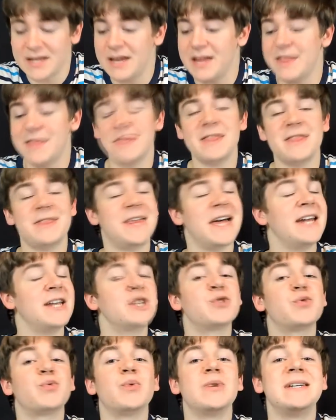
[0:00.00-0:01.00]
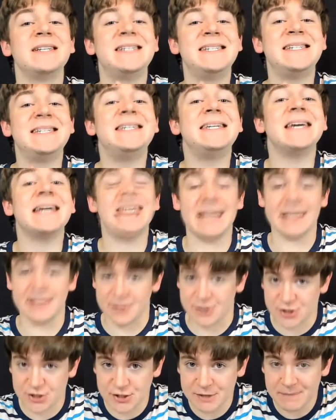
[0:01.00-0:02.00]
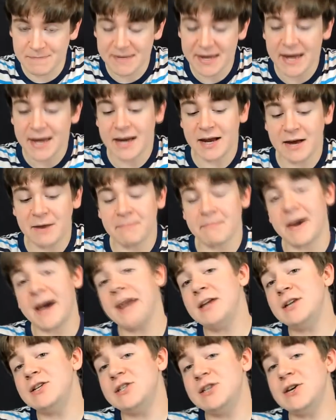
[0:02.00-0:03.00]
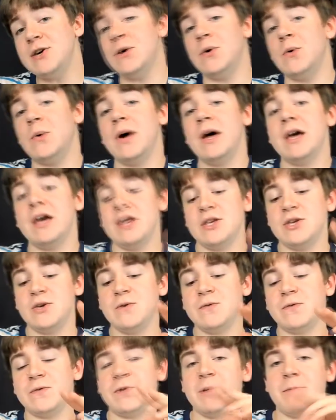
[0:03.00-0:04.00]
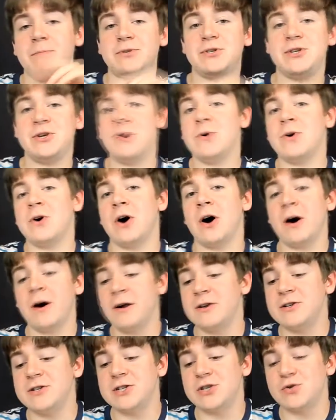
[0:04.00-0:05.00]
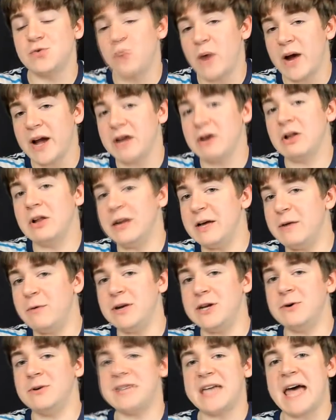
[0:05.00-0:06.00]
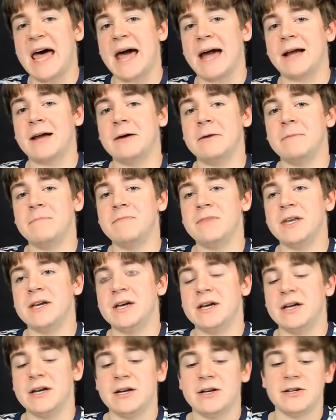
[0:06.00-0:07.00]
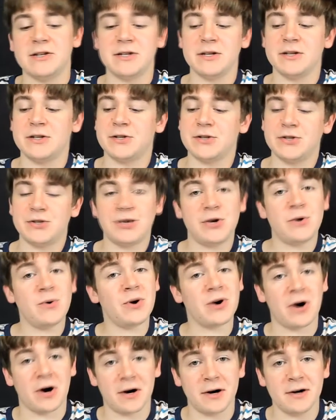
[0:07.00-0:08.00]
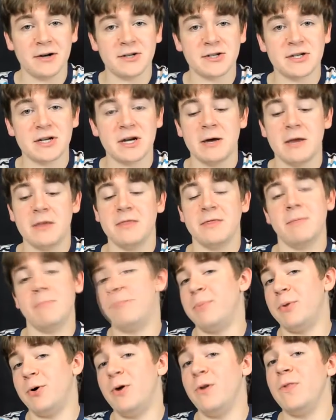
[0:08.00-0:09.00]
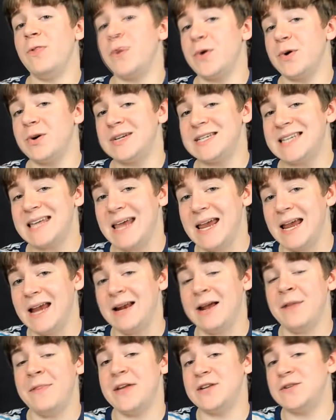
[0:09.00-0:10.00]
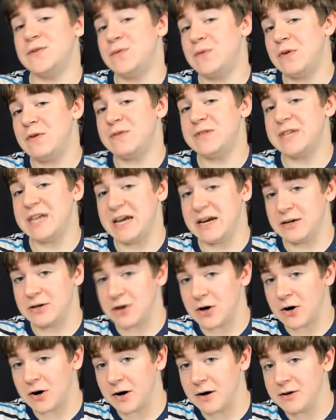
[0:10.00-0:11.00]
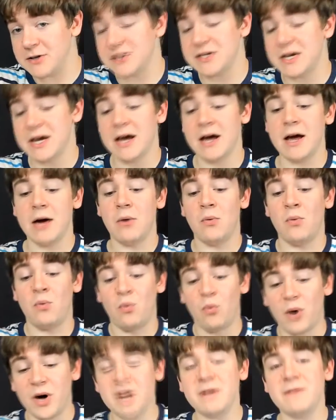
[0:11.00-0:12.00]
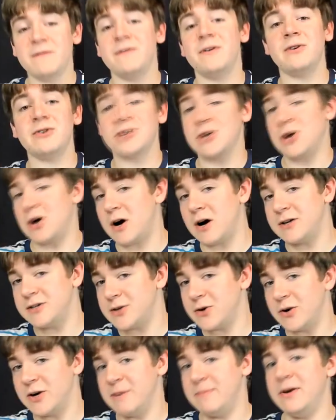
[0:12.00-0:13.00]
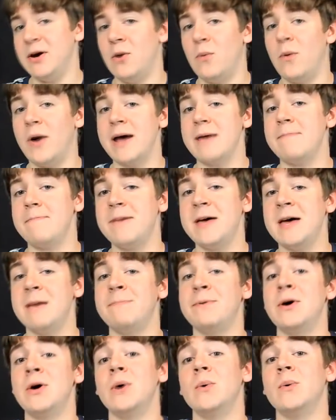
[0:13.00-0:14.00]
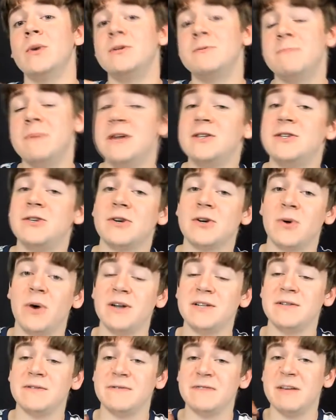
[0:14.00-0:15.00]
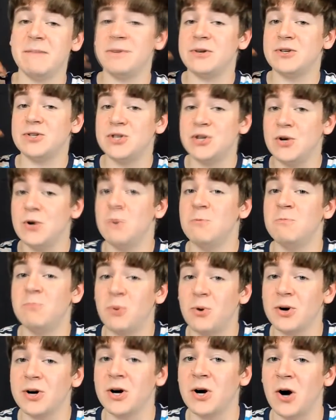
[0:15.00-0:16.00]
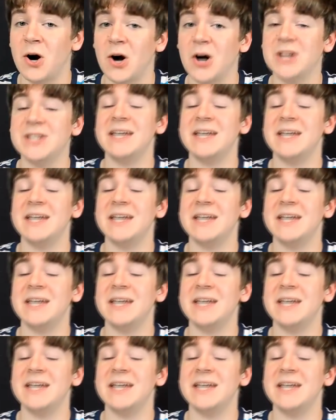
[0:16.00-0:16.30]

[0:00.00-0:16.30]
That is ridiculous. And mind you, you flip 2 cards just regularly when you attack. So this is 2 cards, bold 13, that's 15 cards. One of those cards is going to be a white pip, which means you're going to flip 2 more cards. That's